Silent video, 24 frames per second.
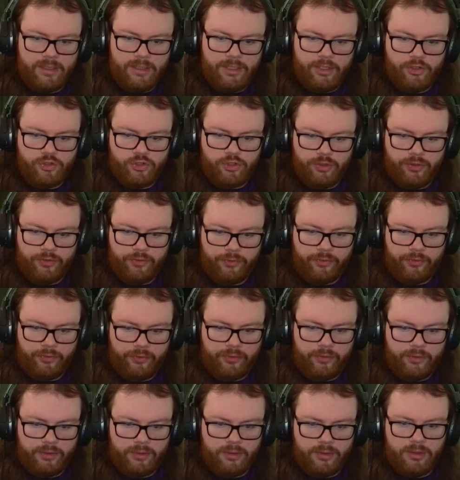He's
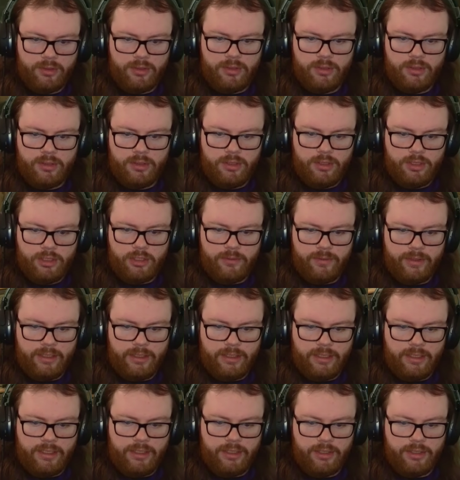just going in
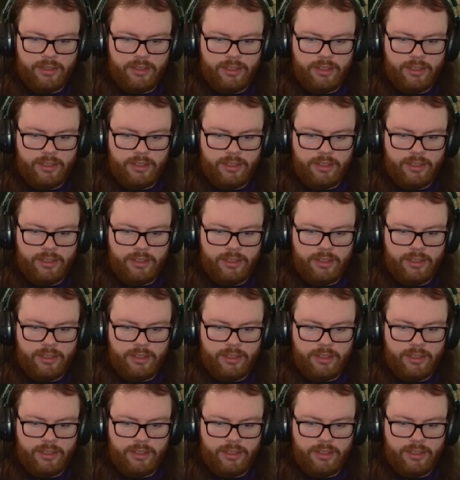here.